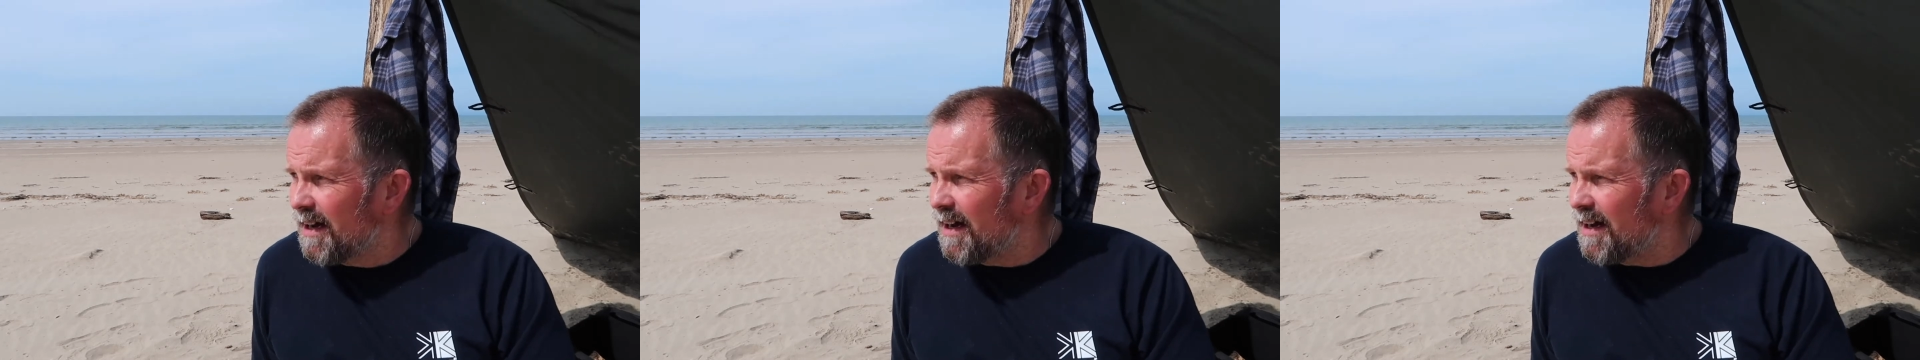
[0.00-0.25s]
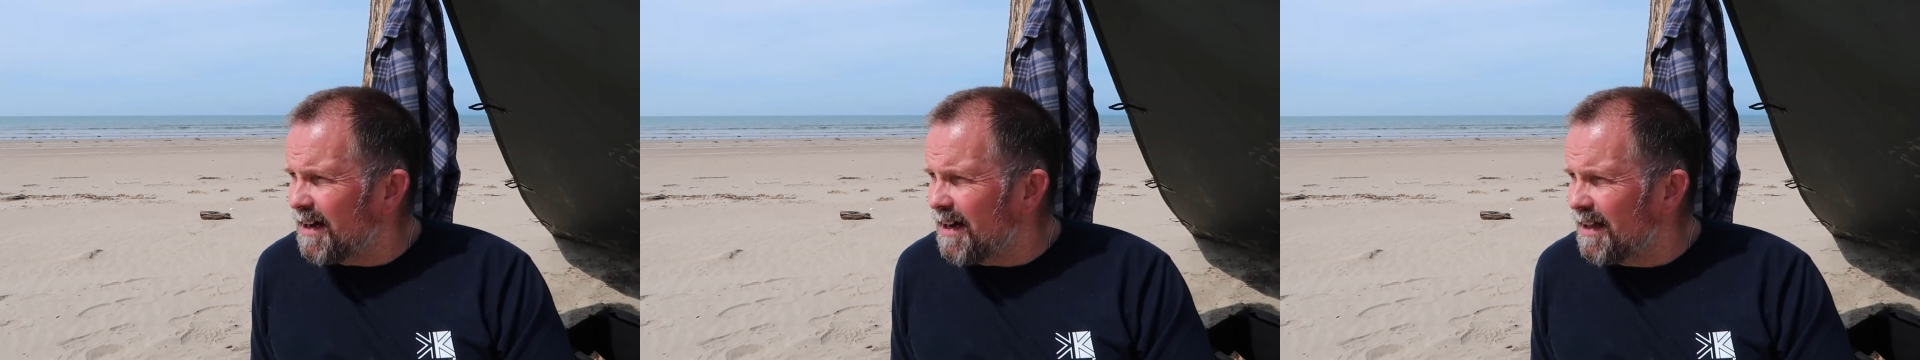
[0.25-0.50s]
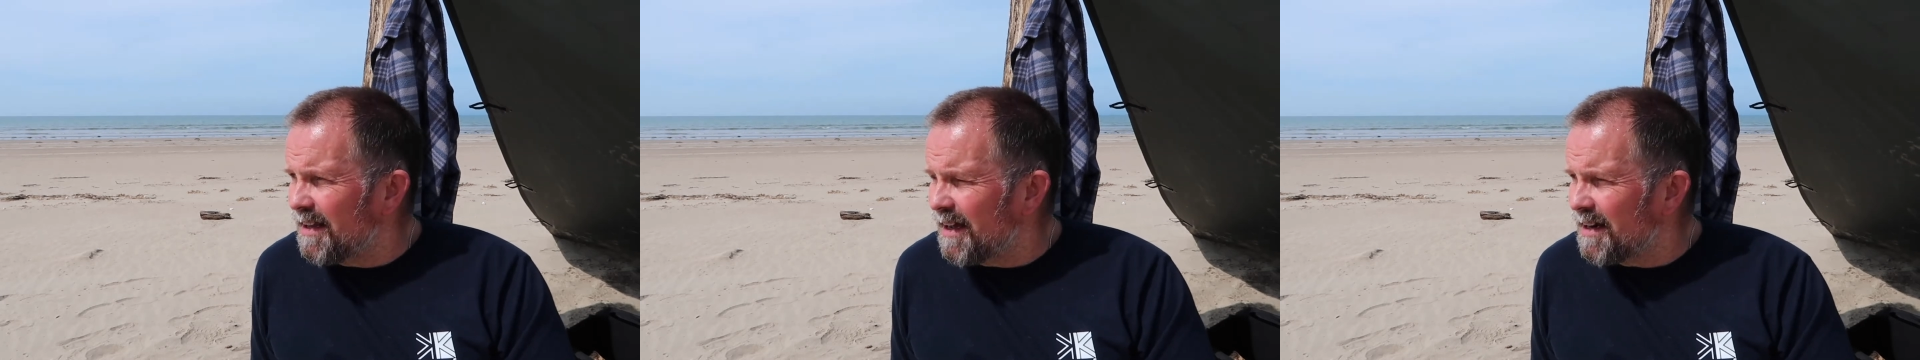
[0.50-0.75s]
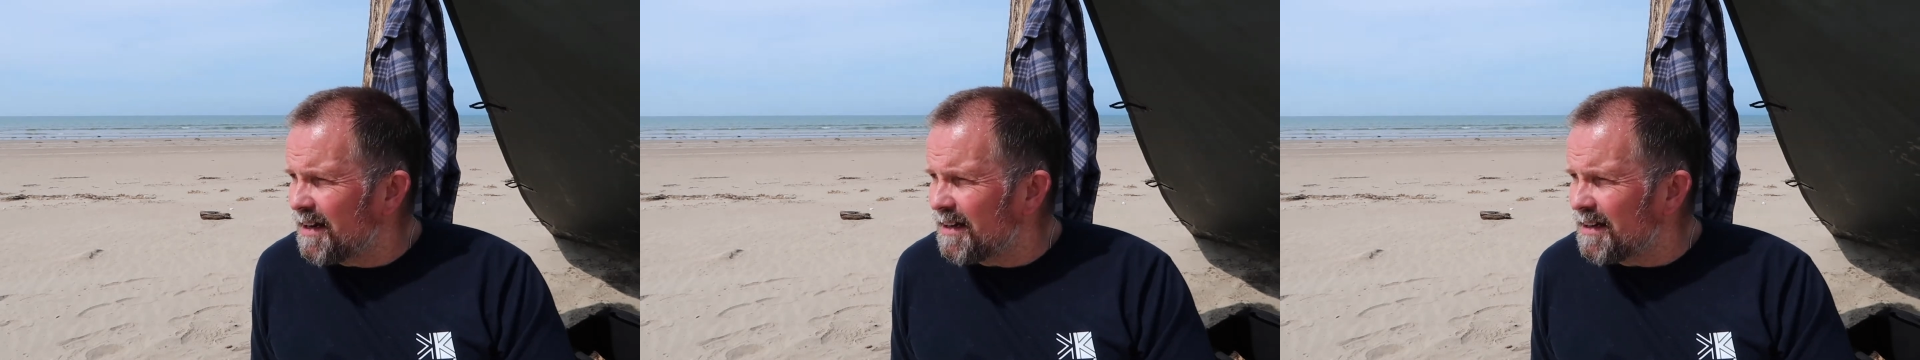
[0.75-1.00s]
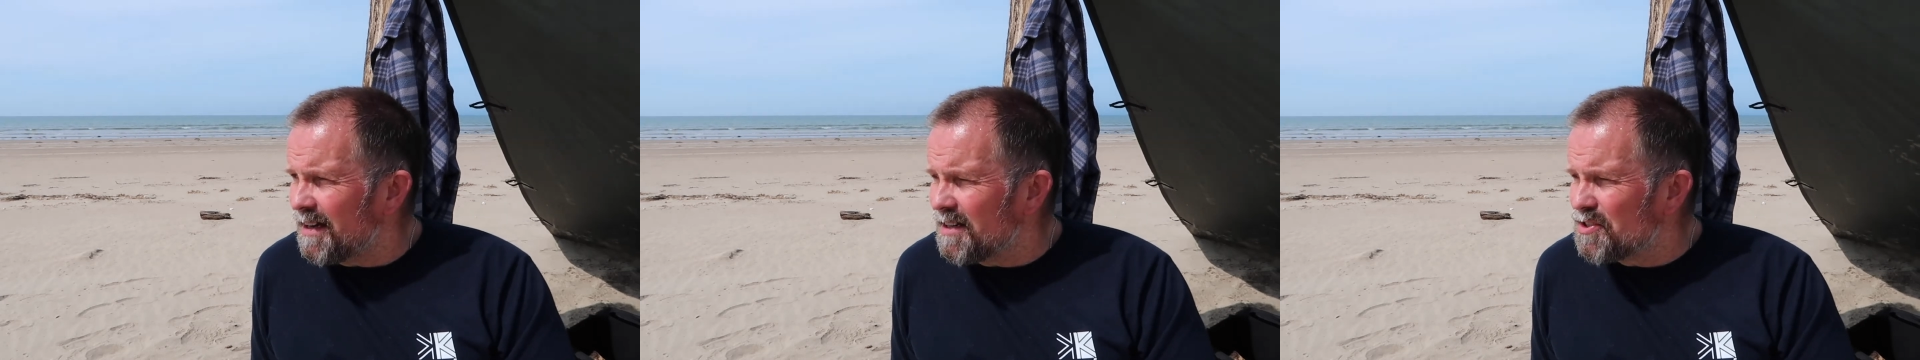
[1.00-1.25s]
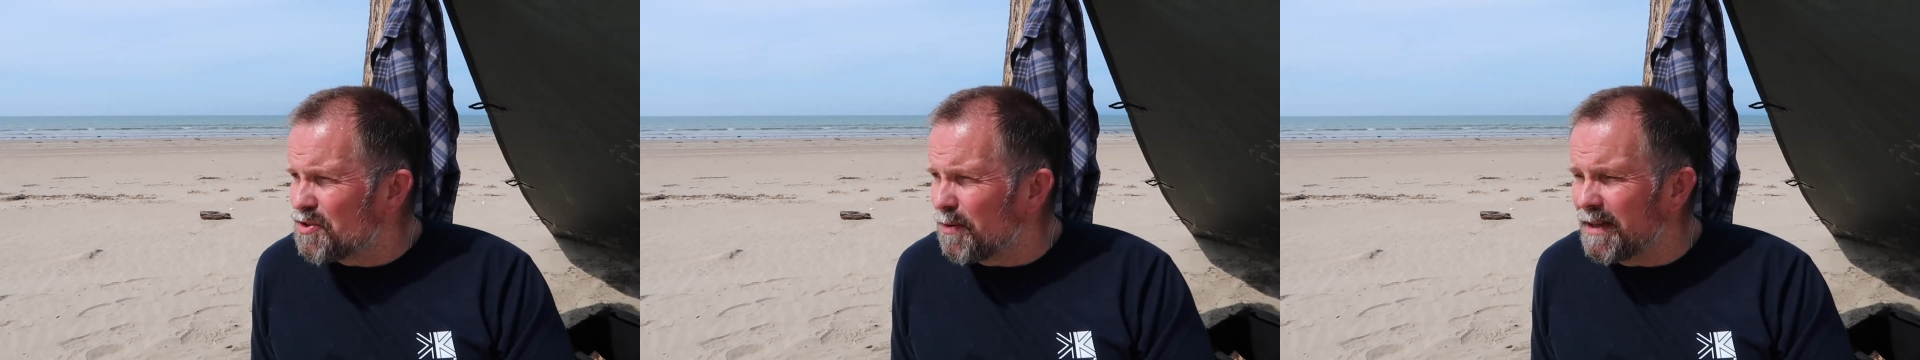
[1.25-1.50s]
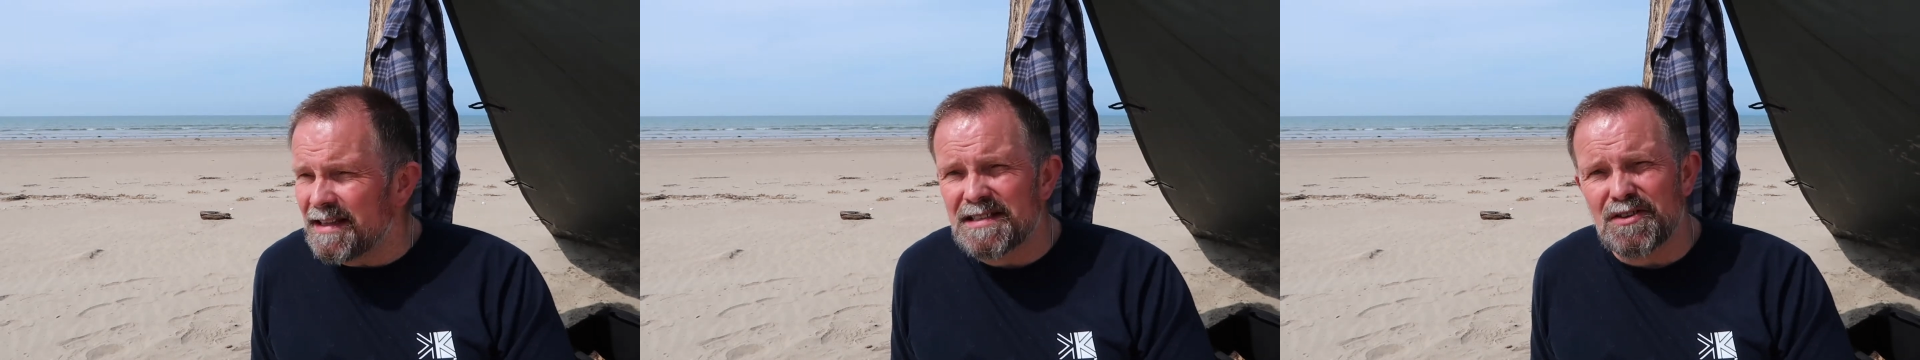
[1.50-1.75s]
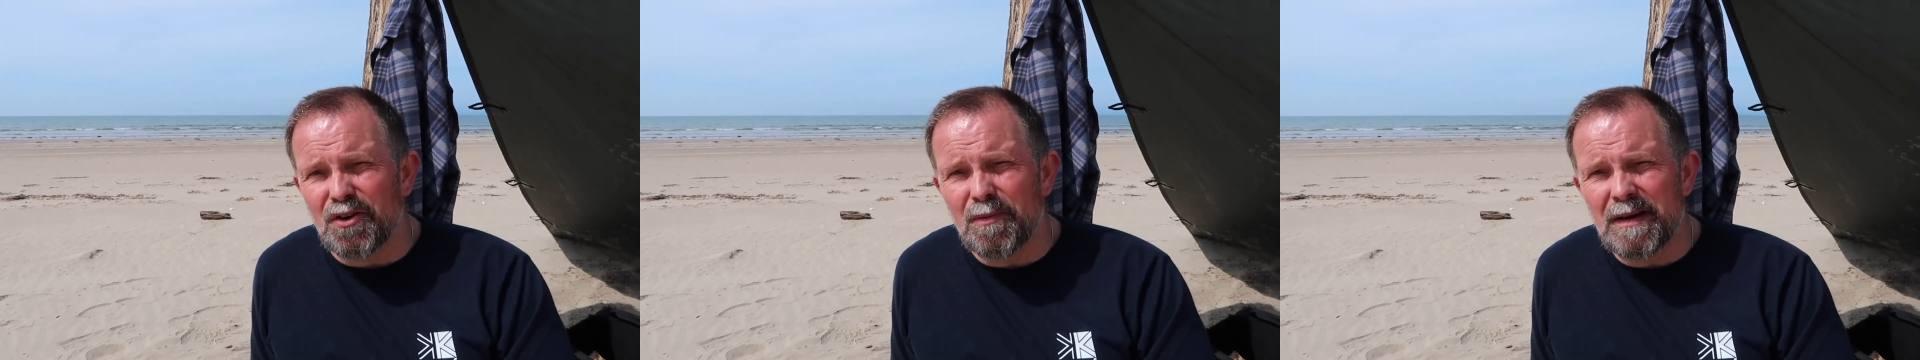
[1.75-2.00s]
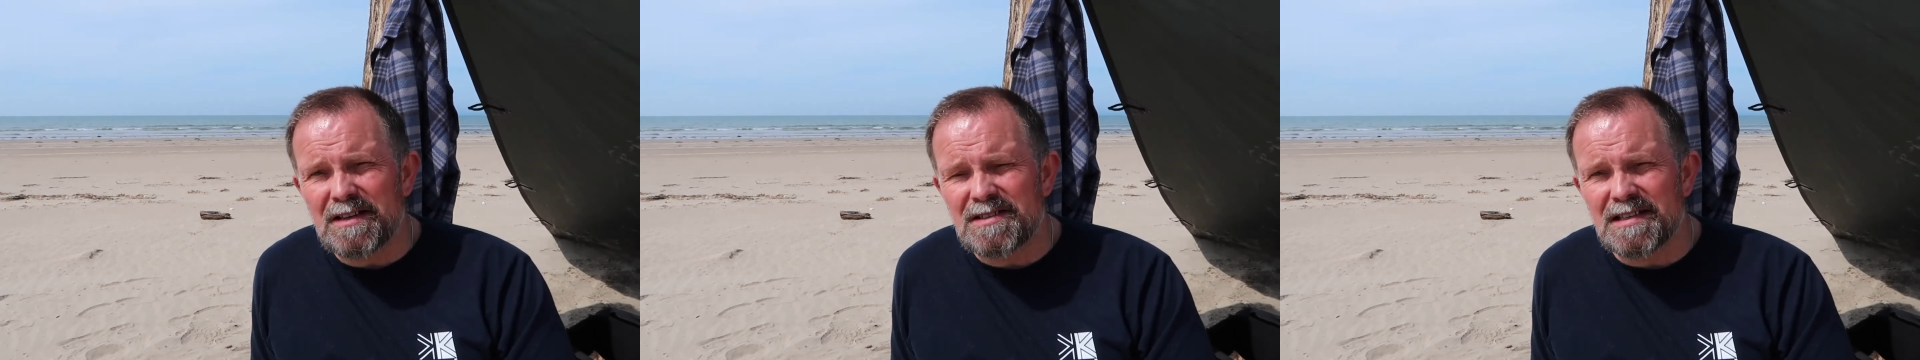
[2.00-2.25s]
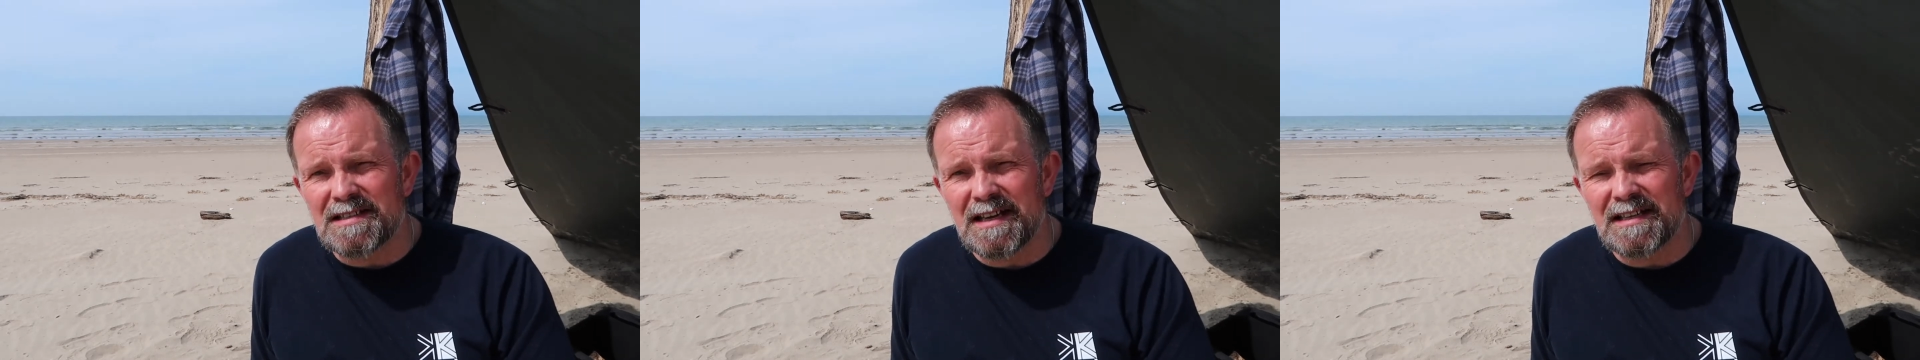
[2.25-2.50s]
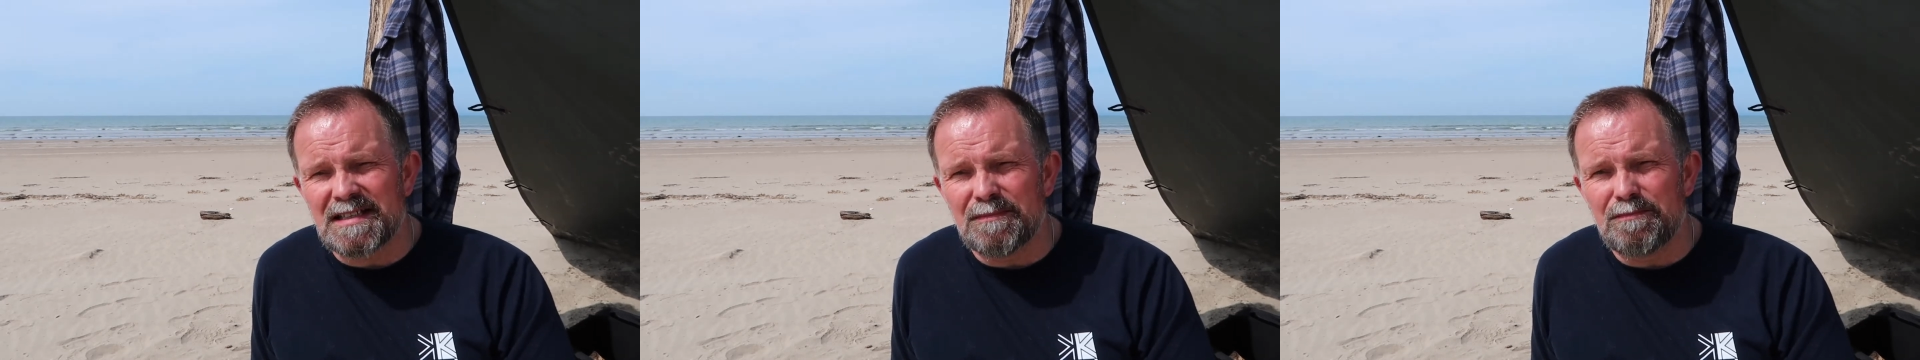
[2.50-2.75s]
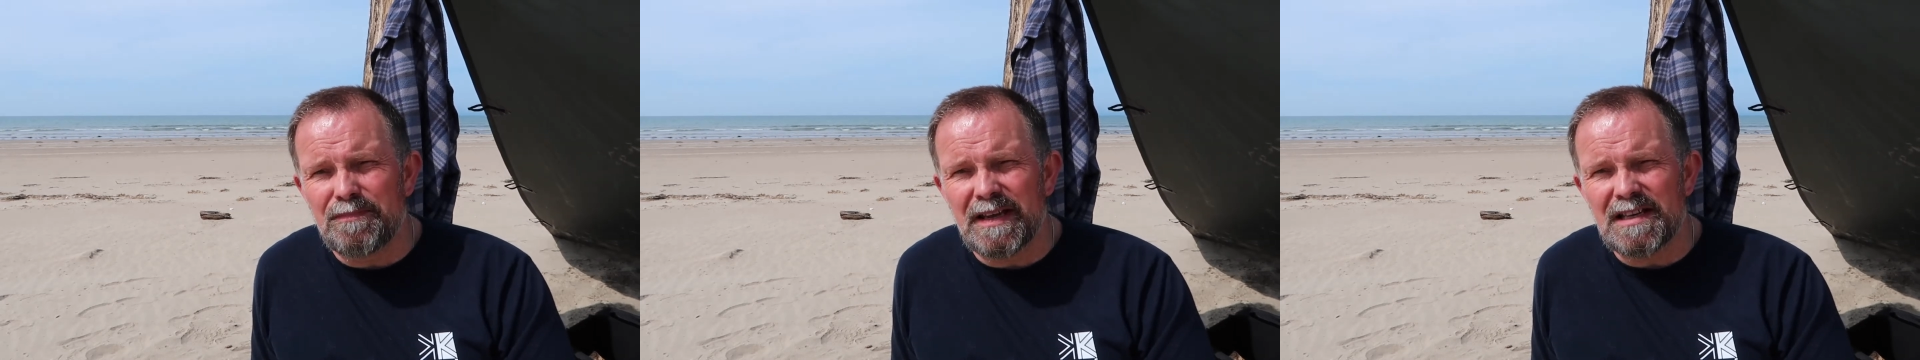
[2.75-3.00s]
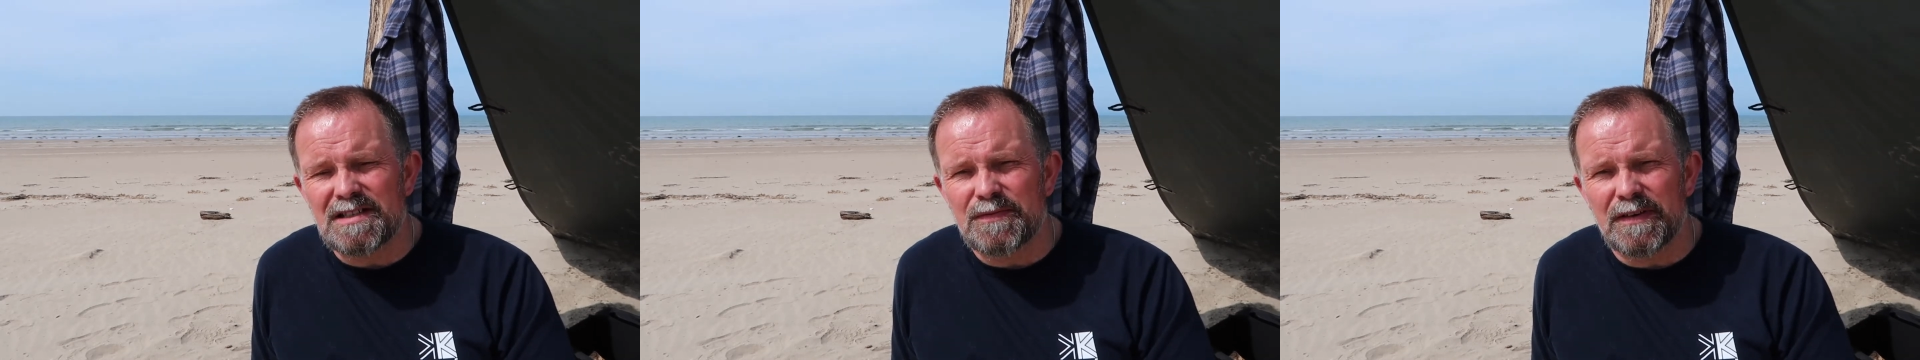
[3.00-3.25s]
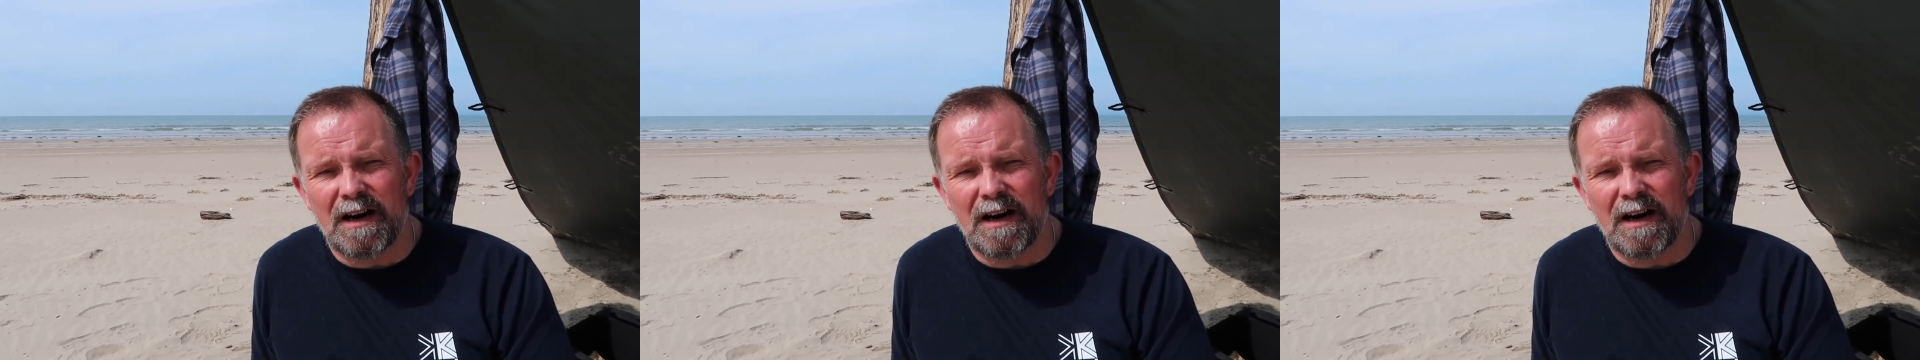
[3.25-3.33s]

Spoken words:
and then enjoy this almost deserted beach for